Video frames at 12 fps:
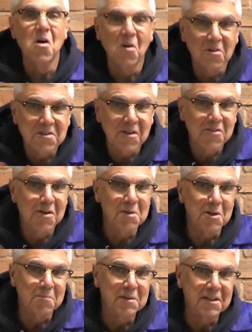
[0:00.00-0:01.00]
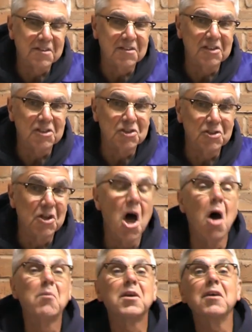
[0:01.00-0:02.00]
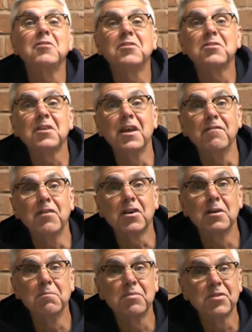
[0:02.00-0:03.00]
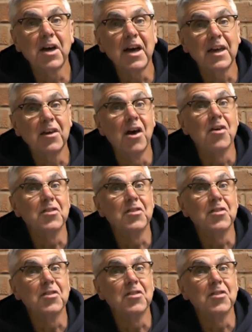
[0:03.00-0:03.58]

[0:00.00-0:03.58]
Also coming up in this edition, I'm going to see if I can break